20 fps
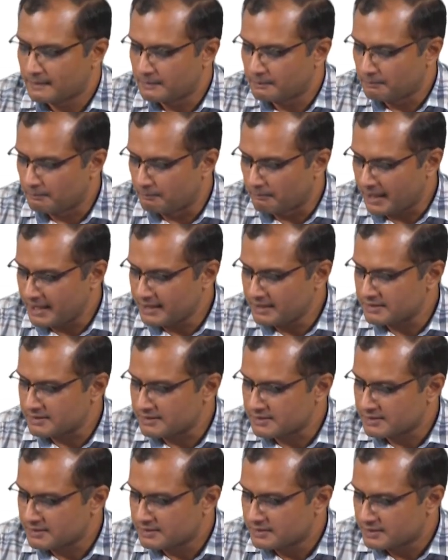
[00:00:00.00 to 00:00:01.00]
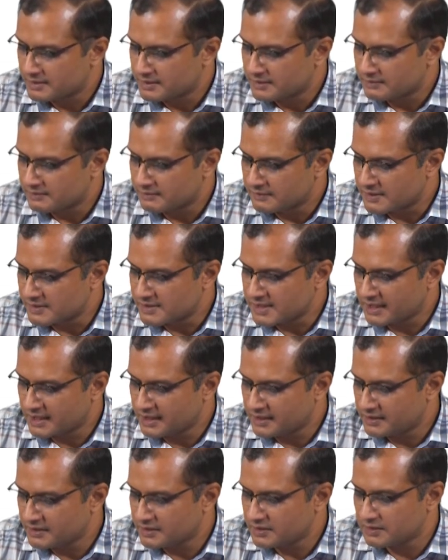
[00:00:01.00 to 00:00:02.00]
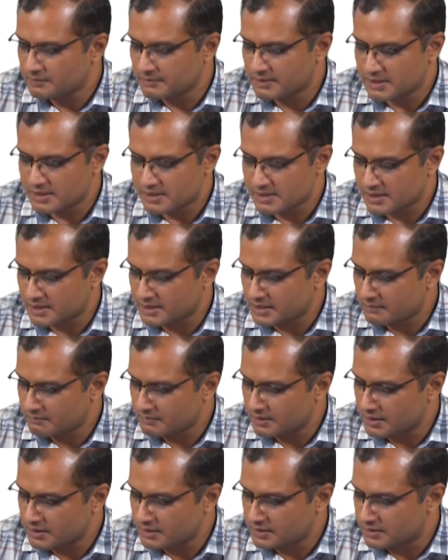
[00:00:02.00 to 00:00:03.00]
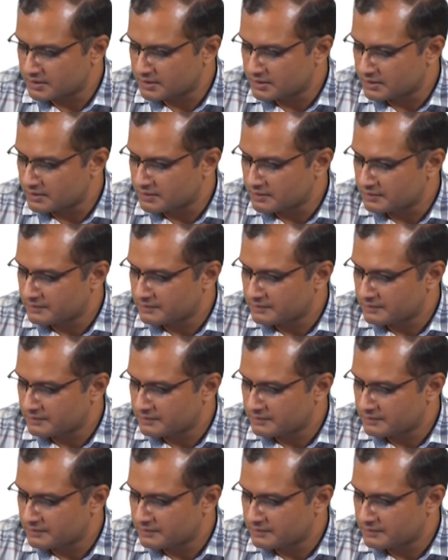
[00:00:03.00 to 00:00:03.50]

minus the second term is nothing but the